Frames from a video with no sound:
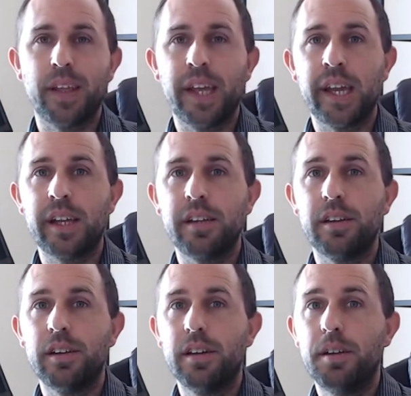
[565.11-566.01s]

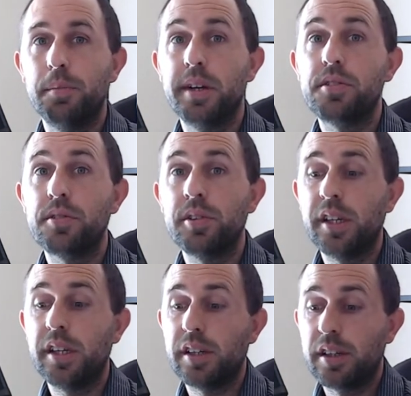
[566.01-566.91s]
And
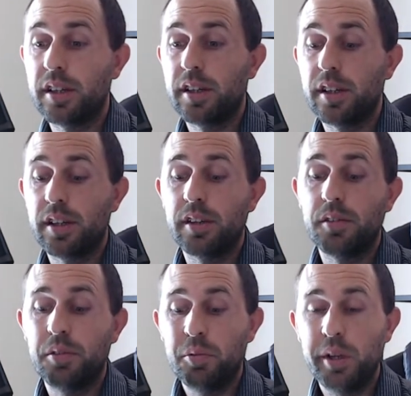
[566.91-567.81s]
mentally
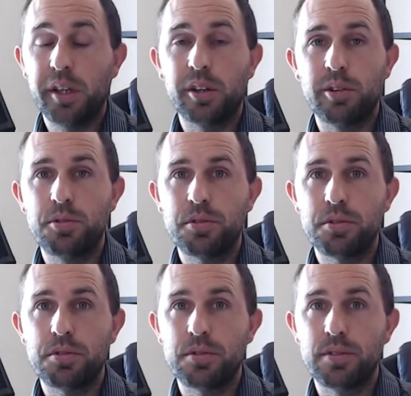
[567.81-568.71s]
weak
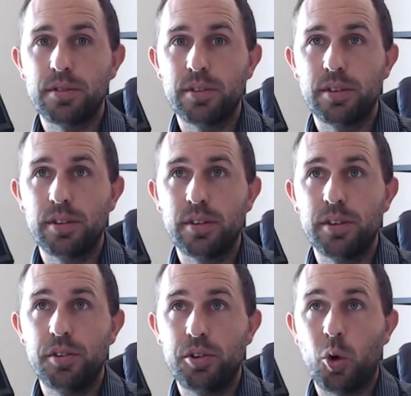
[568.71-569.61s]
coaches
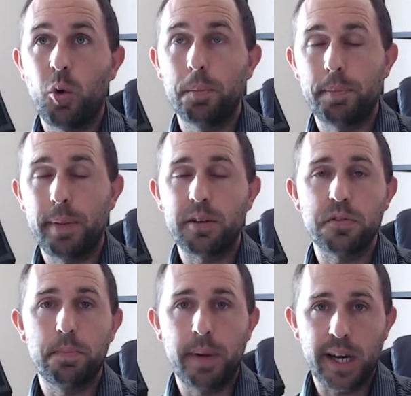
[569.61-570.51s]
don't
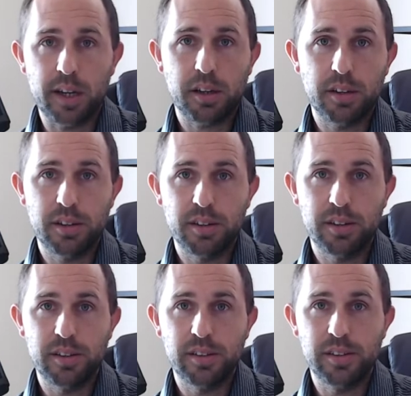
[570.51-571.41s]
bounce back,
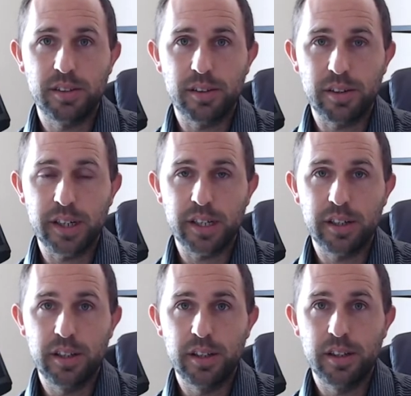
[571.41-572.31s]
right?
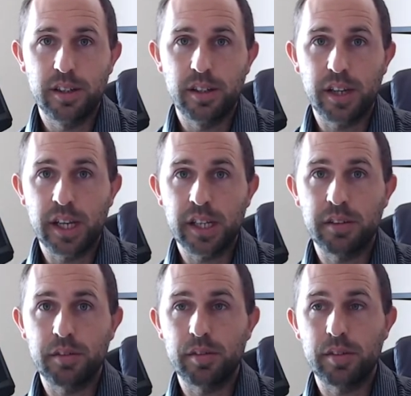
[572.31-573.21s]

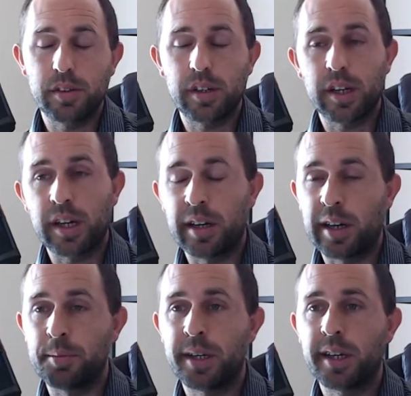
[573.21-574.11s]
And
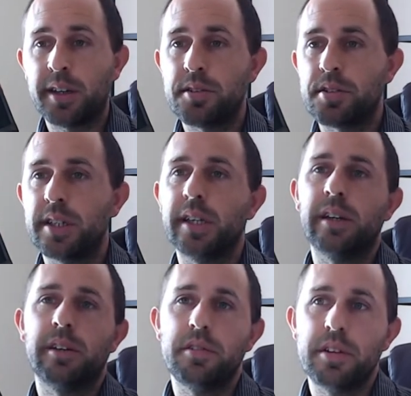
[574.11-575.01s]
I'm not going to sit
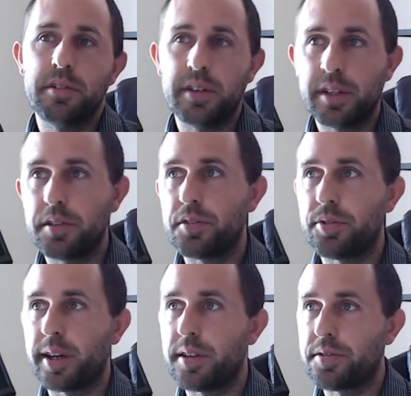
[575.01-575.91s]
here and
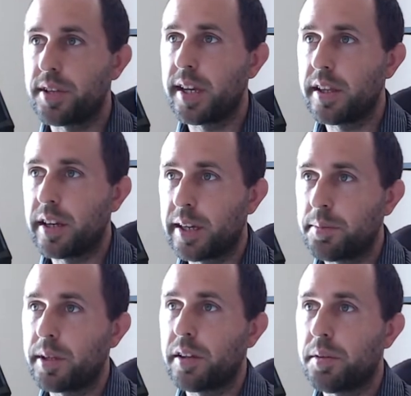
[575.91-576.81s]
try to say that I'm,
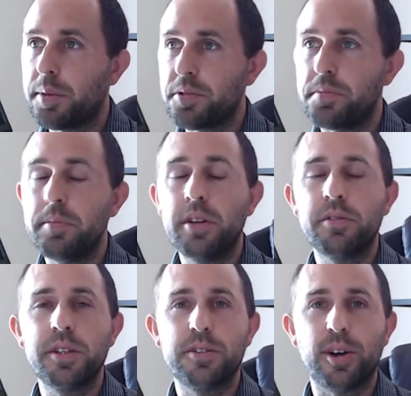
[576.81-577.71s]
like, the most
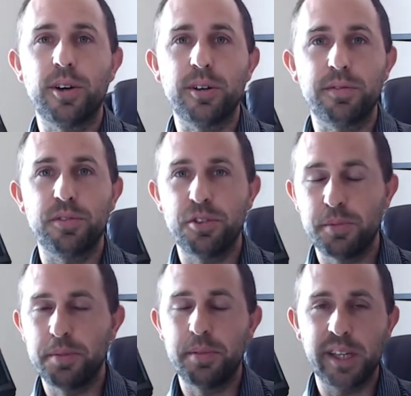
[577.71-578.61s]
mentally tough
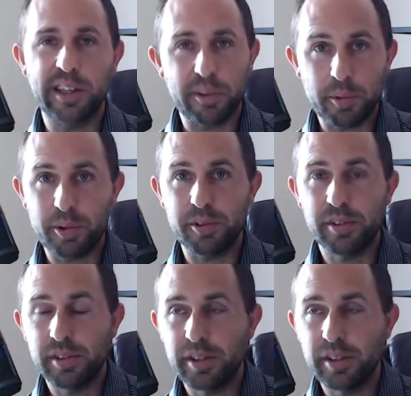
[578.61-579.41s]
human being in the world.